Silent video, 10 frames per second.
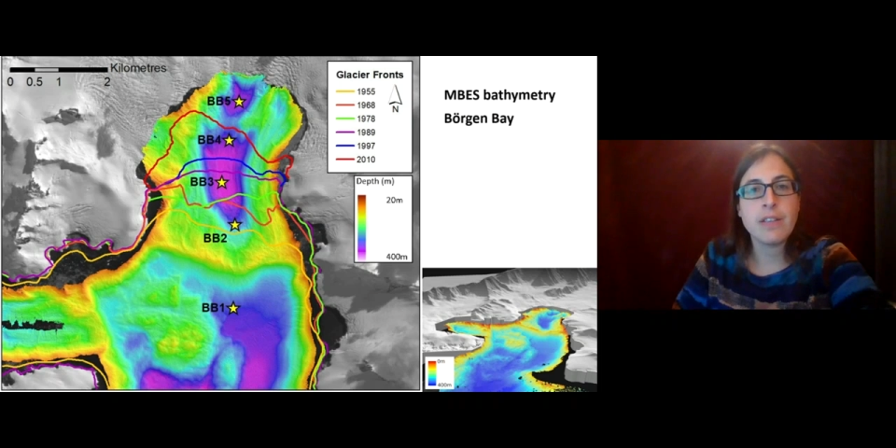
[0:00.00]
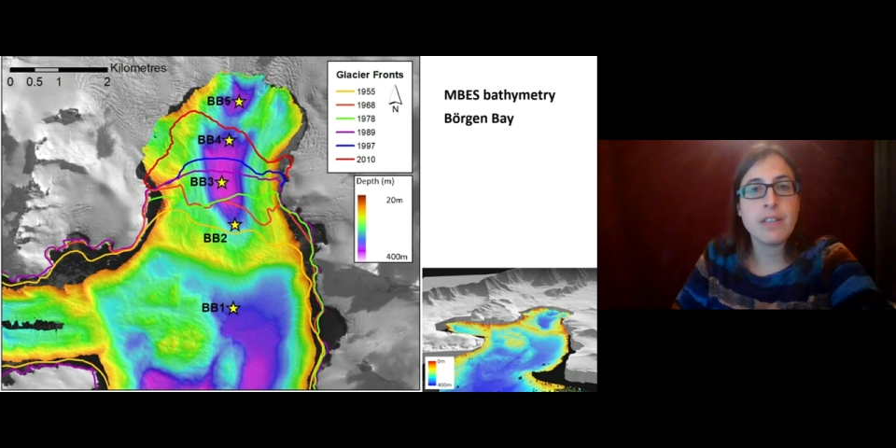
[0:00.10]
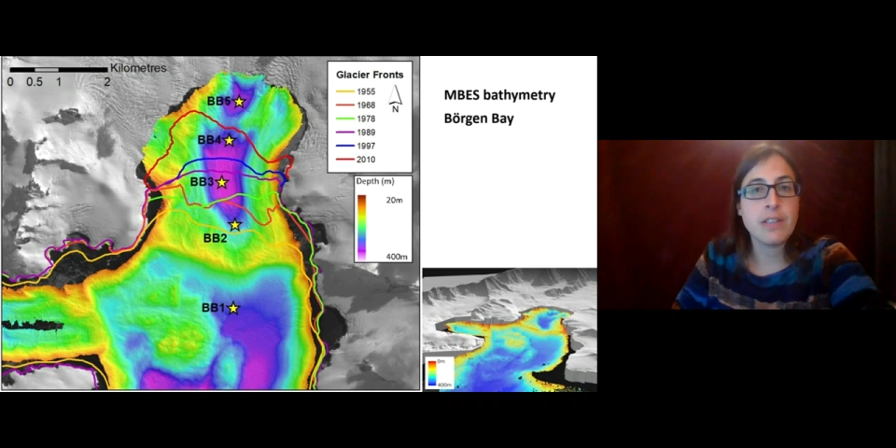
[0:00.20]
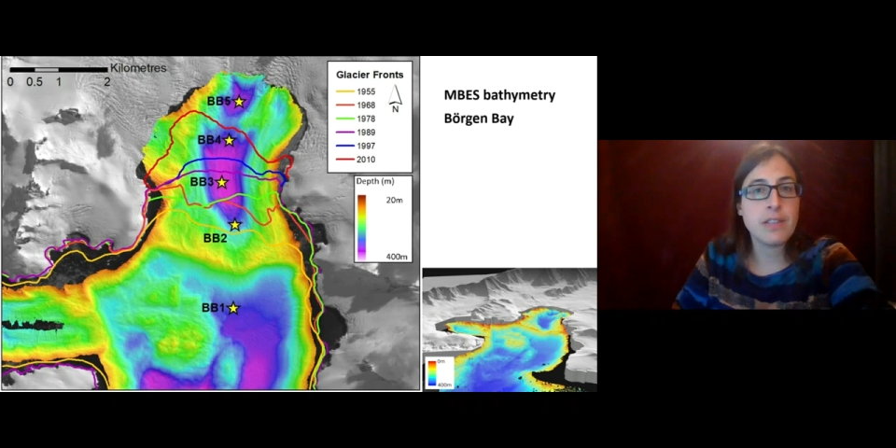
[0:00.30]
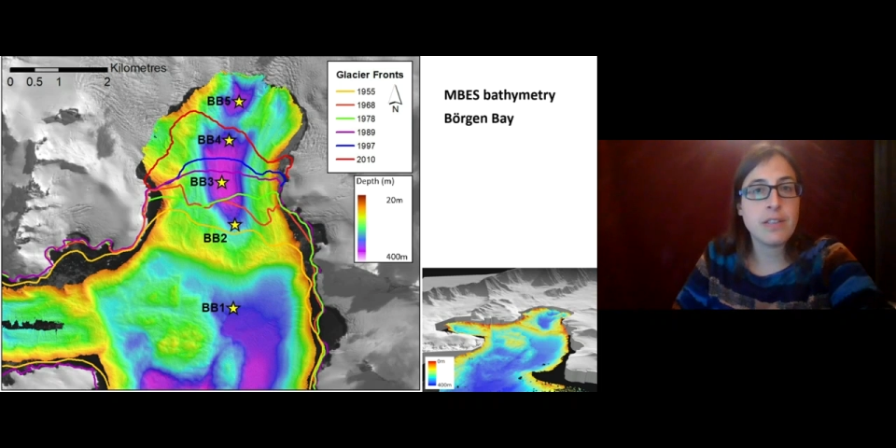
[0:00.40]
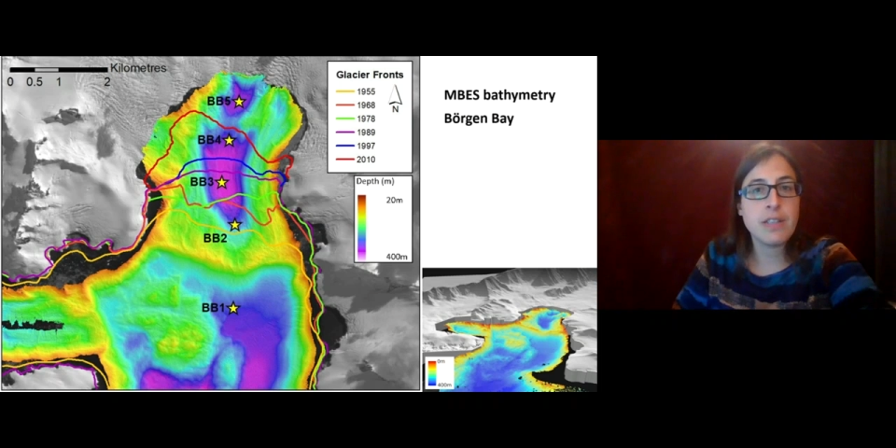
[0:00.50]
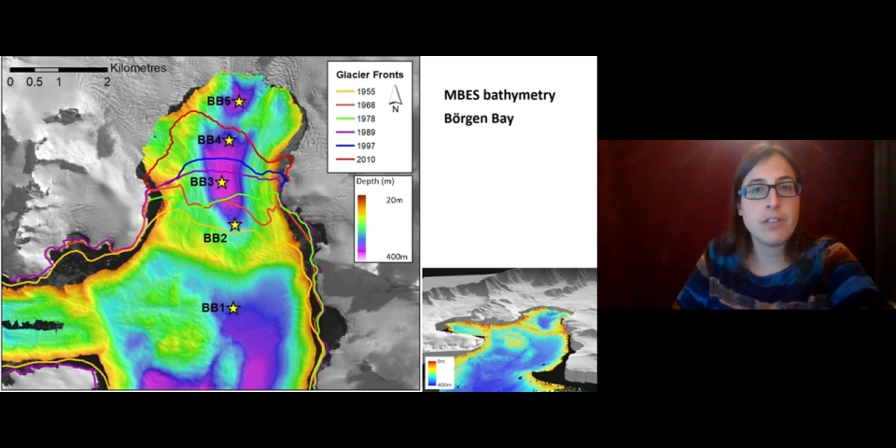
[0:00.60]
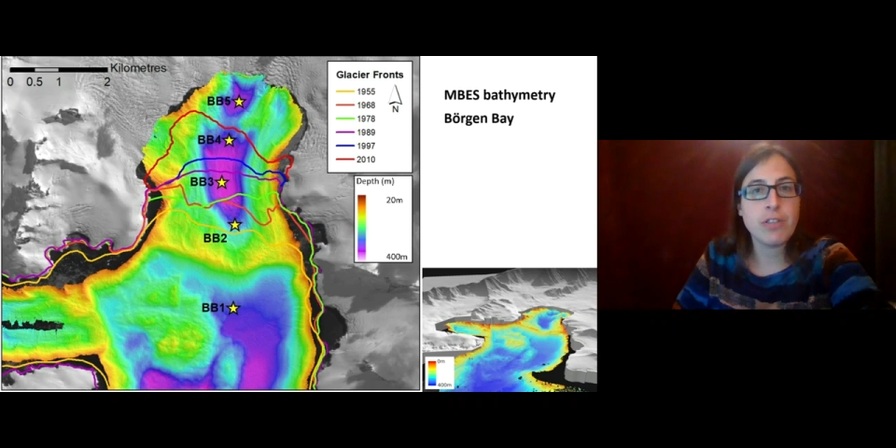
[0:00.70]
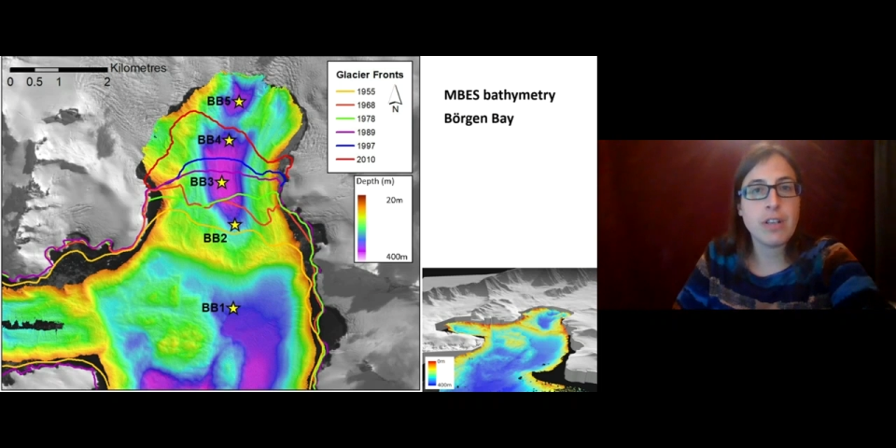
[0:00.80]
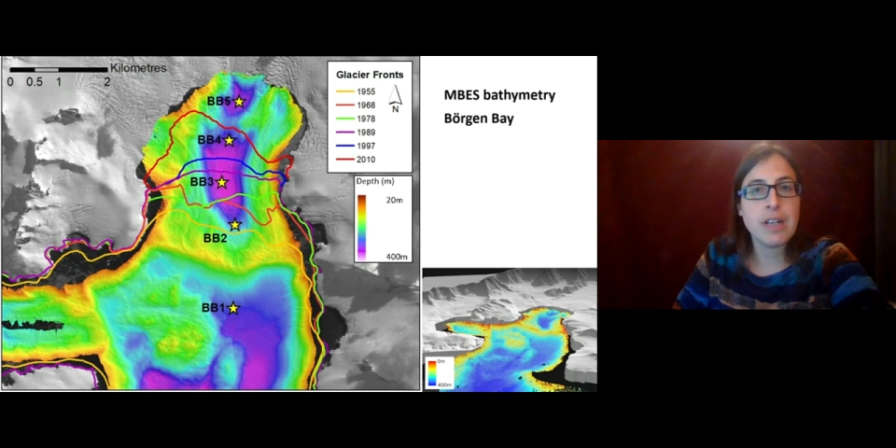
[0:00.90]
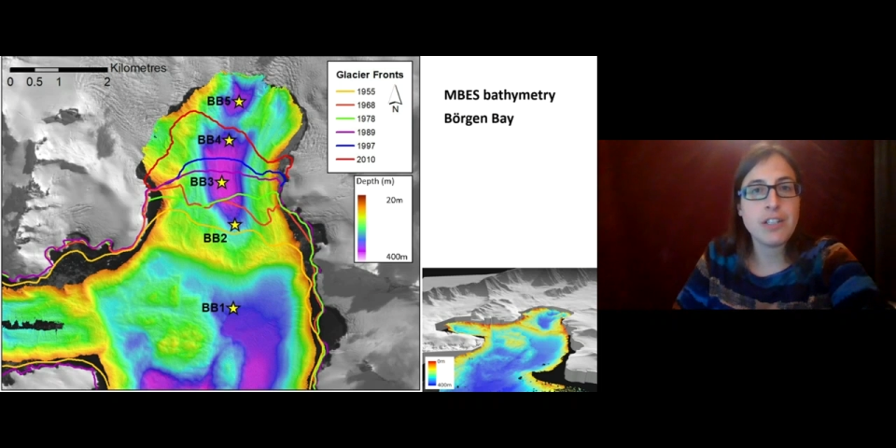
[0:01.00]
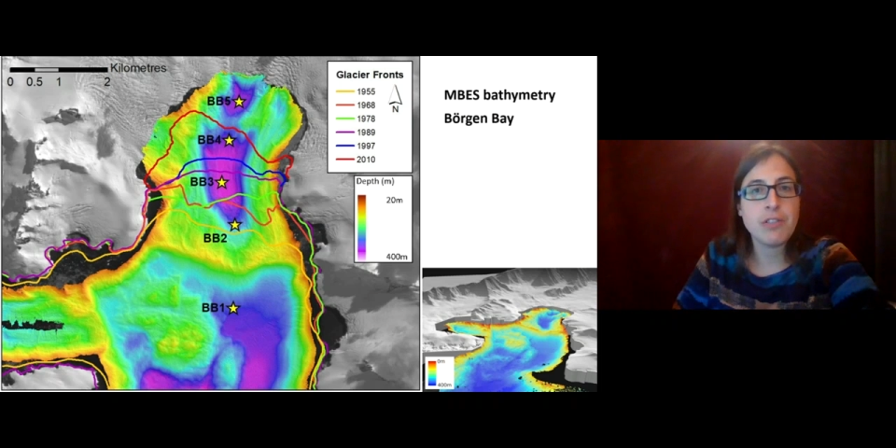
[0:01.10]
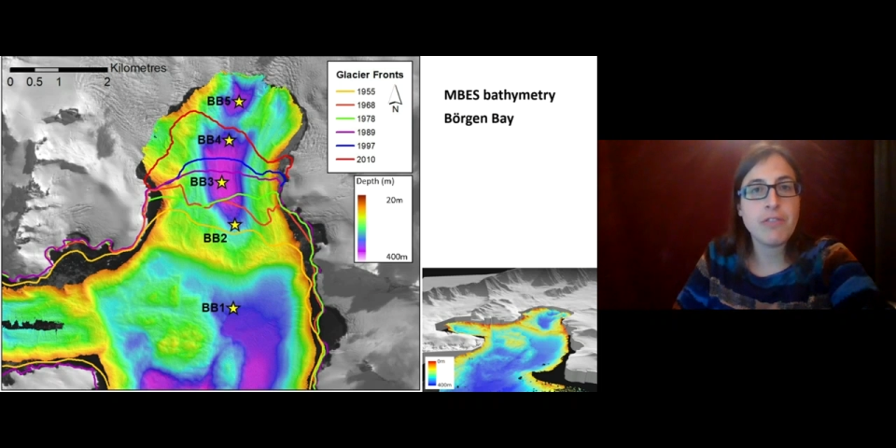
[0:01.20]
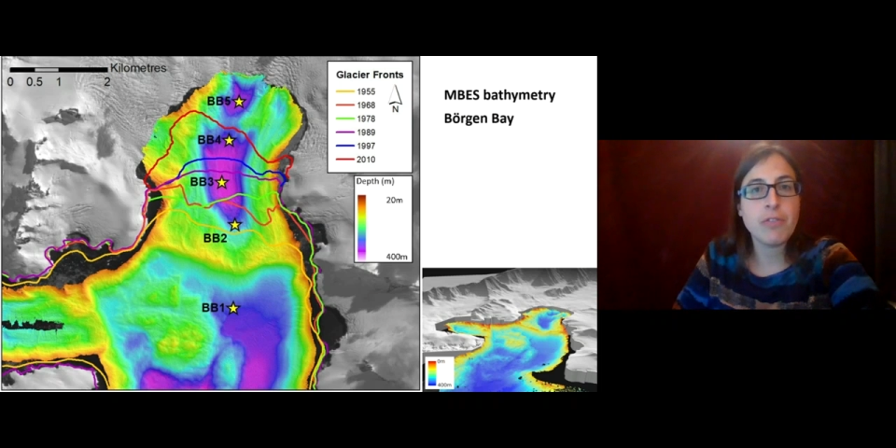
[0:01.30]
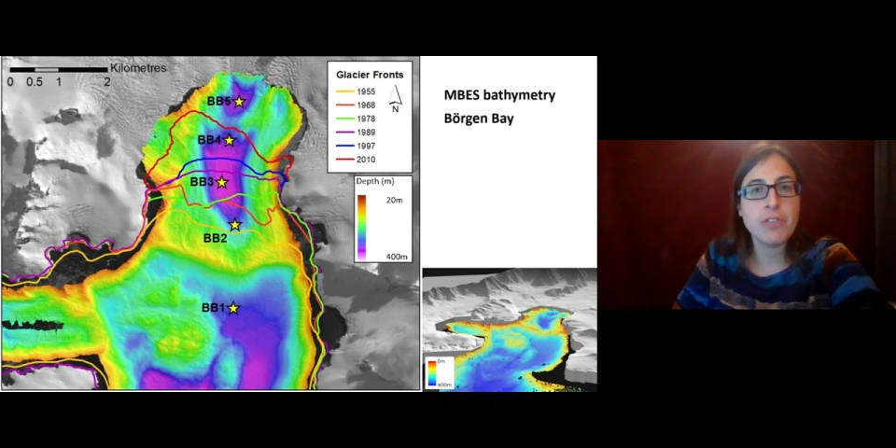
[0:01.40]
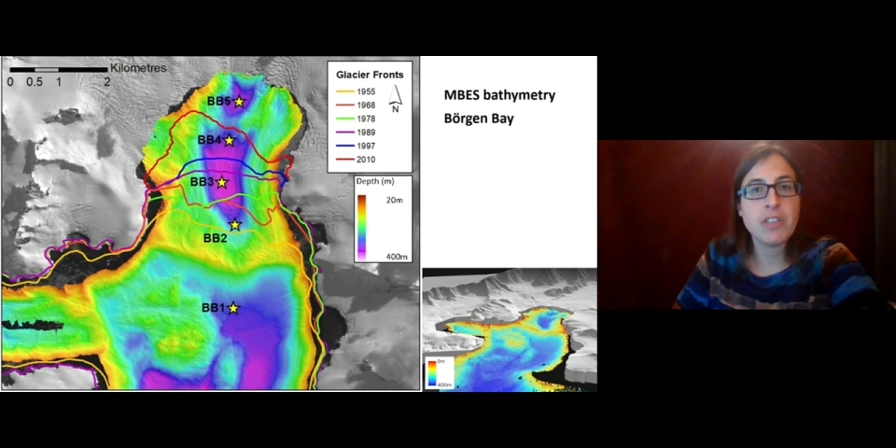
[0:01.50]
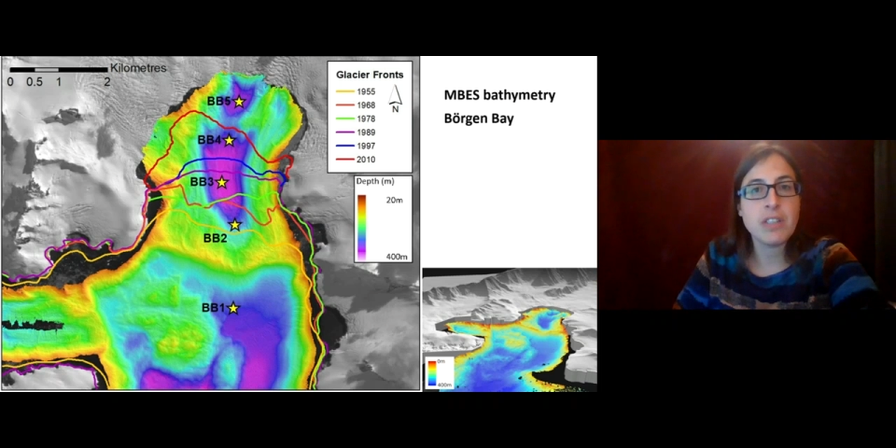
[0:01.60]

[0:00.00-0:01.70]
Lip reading: these are the glacier fronts